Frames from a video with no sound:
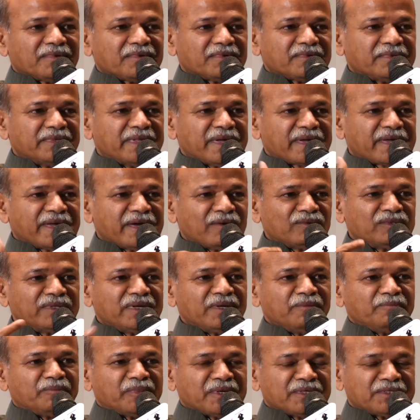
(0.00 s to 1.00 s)
they gave the
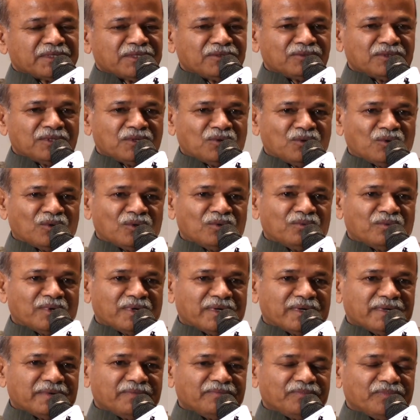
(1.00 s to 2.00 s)
impression to the whole
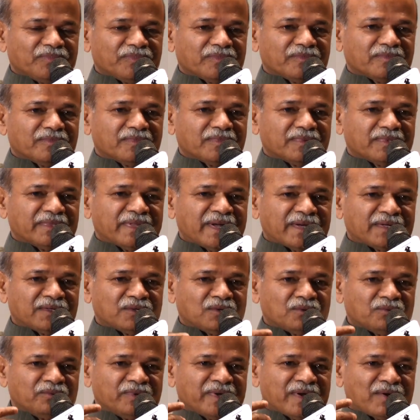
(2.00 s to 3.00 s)
world that,
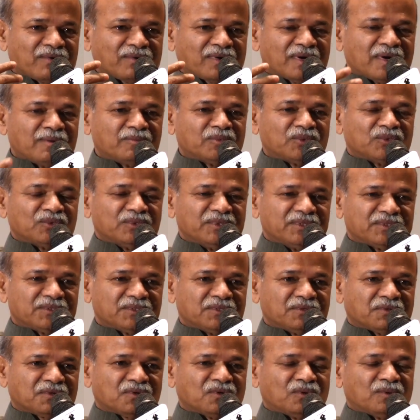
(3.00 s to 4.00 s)
we have come to this,
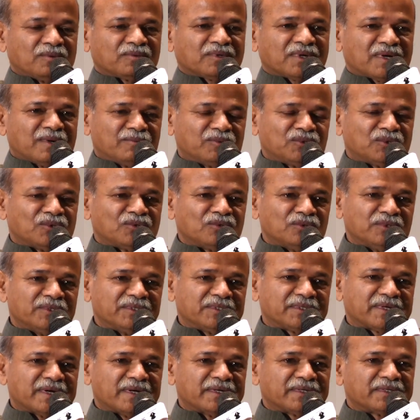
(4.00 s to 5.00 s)
come to rule
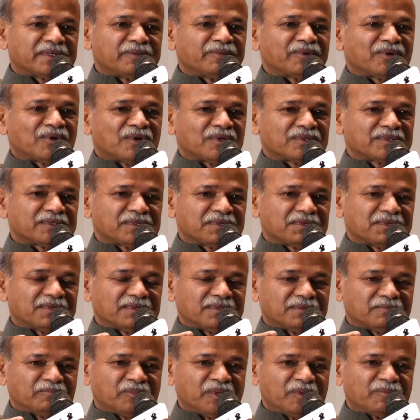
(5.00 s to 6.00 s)
this country because
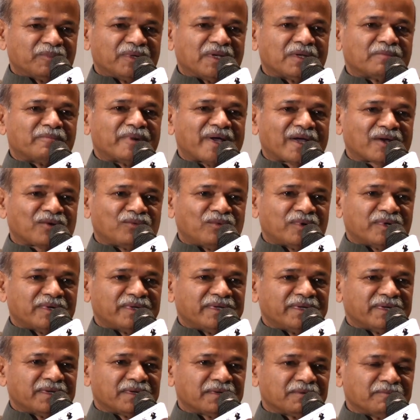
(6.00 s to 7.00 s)
people are backward
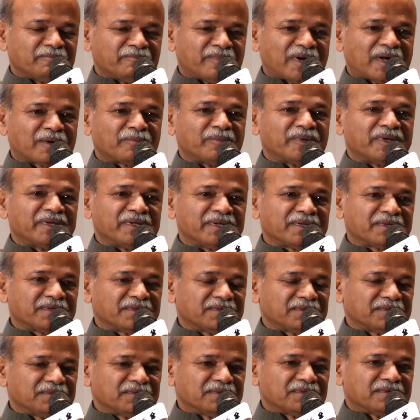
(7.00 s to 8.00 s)
here, barbaric,
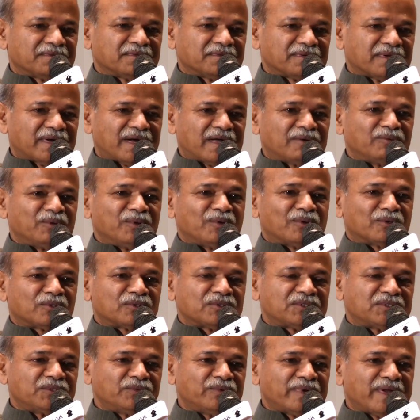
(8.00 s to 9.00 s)
and we want
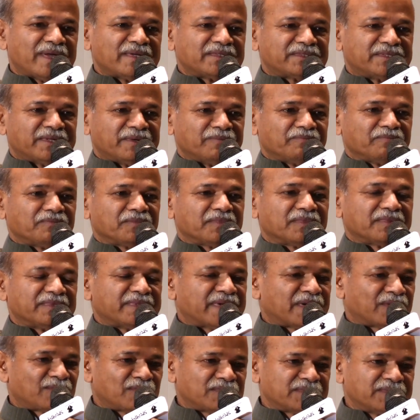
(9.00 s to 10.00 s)
to civilize them.
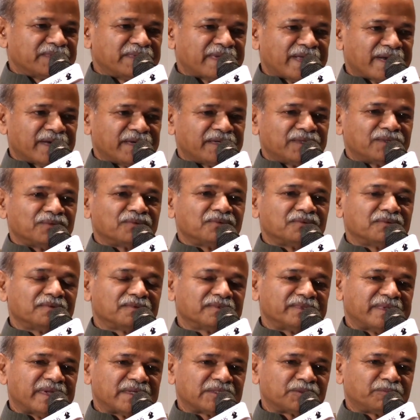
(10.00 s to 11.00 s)
That was the narrative
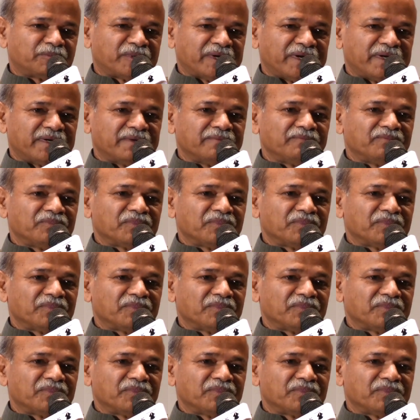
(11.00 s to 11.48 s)
that spread.